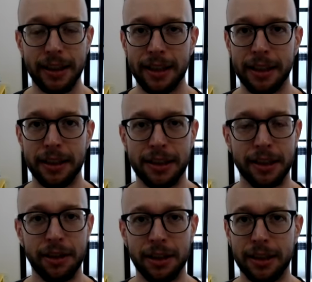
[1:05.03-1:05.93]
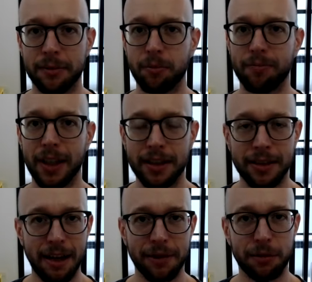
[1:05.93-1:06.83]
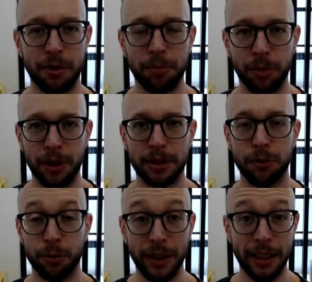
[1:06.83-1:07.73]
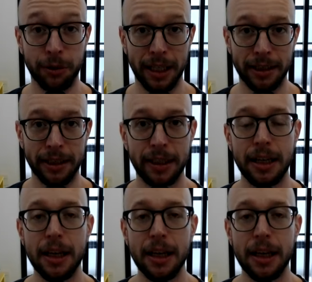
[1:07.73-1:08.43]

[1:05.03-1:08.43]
and it's gonna sever rapport really quickly.